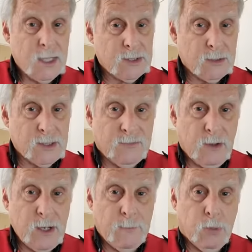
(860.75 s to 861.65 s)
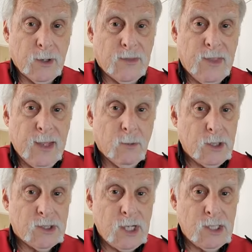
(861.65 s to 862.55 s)
So it's a very important thing.
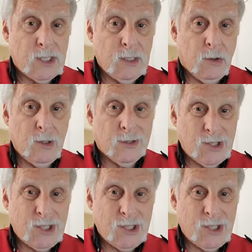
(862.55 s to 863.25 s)
When you're changing the oil,